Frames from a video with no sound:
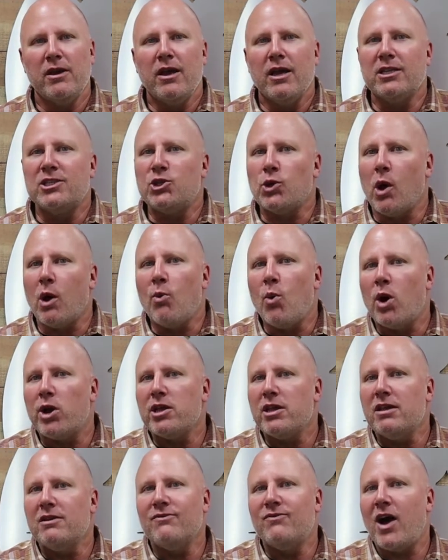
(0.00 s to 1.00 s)
And so I
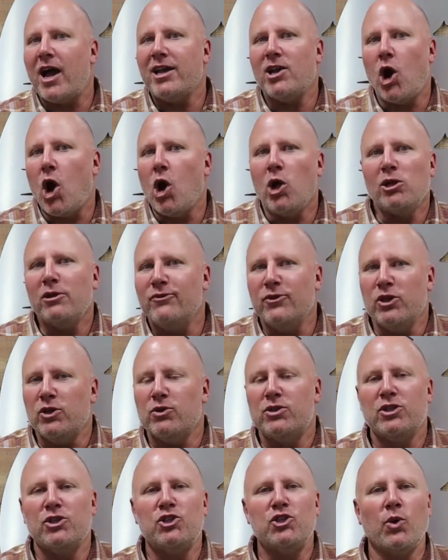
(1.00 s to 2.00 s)
want to invite all of you
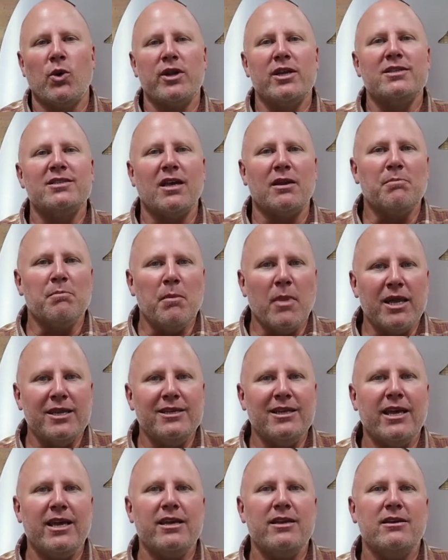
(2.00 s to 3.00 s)
to join us on
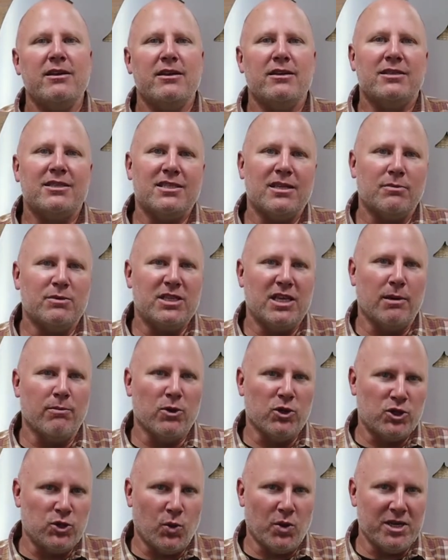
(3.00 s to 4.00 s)
Monday,
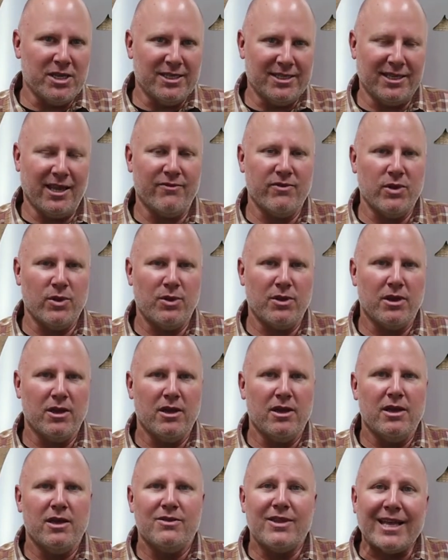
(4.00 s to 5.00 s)
September 27th.
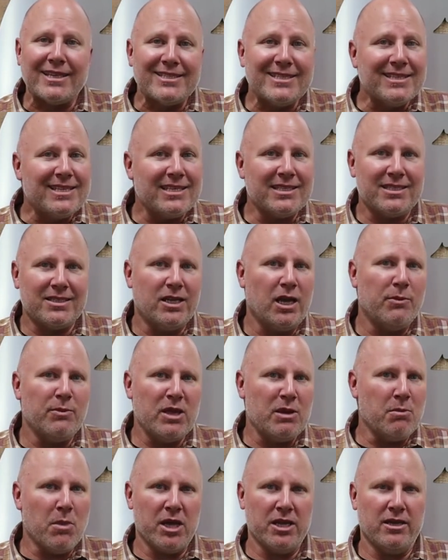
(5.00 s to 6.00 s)
That's this
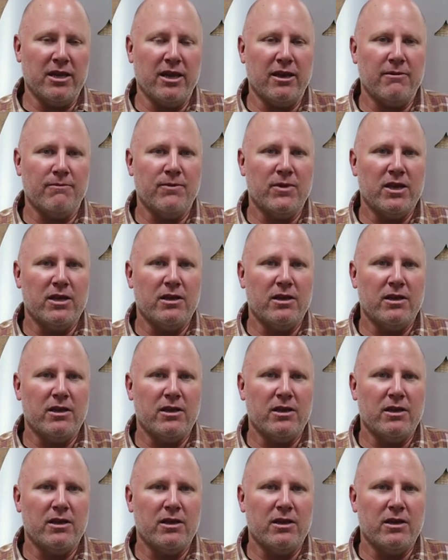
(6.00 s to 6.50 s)
coming Monday.